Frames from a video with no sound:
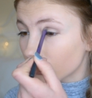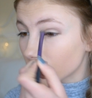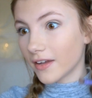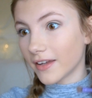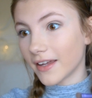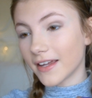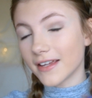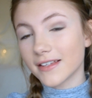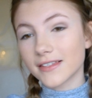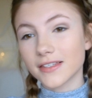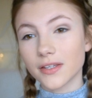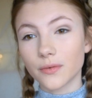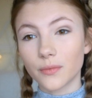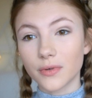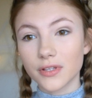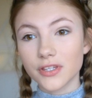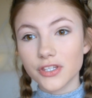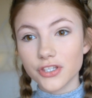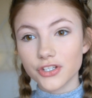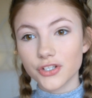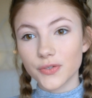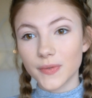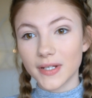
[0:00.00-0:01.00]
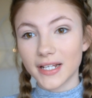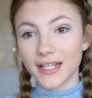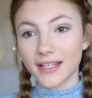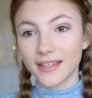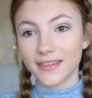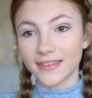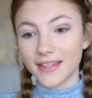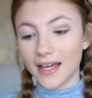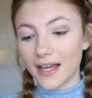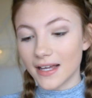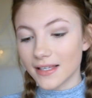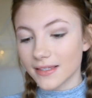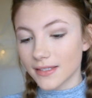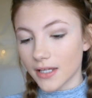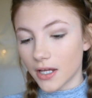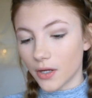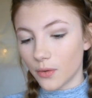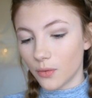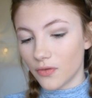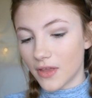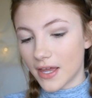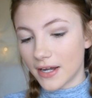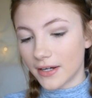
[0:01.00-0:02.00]
Okay, so once doing that, I
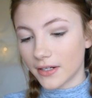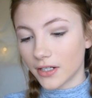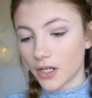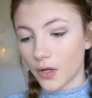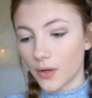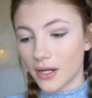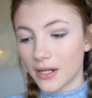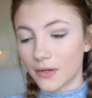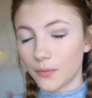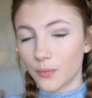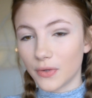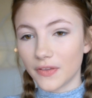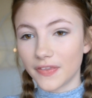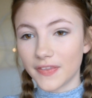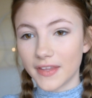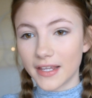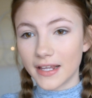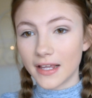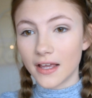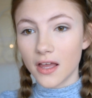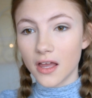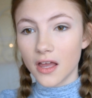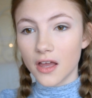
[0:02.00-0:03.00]
will then go in with the